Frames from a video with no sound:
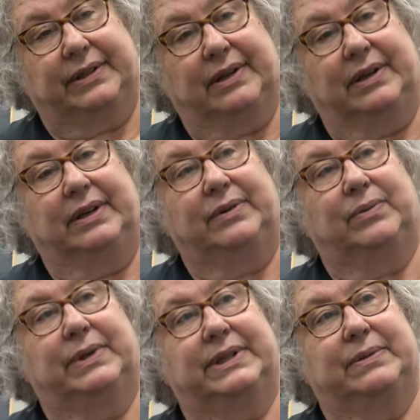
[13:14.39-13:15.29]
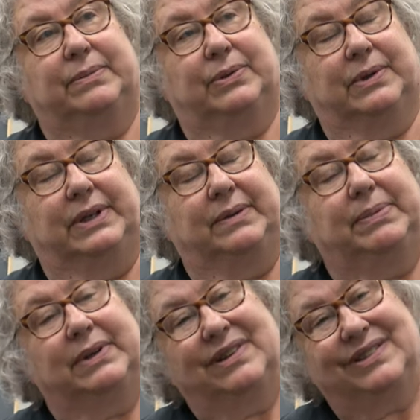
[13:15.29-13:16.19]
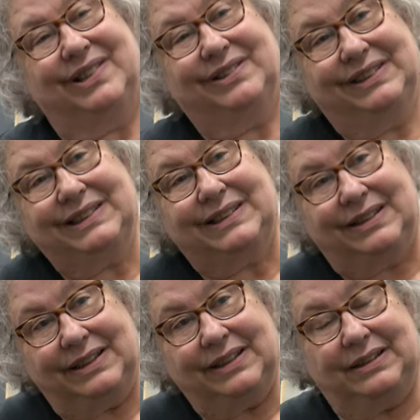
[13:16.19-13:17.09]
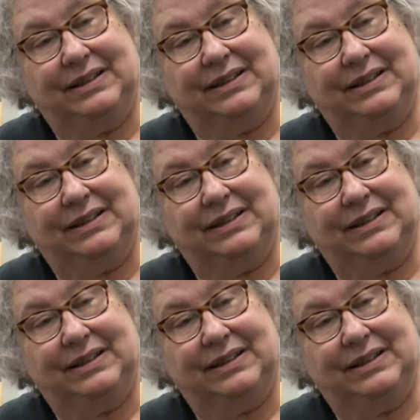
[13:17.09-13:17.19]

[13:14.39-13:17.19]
are and what's important, but also listening,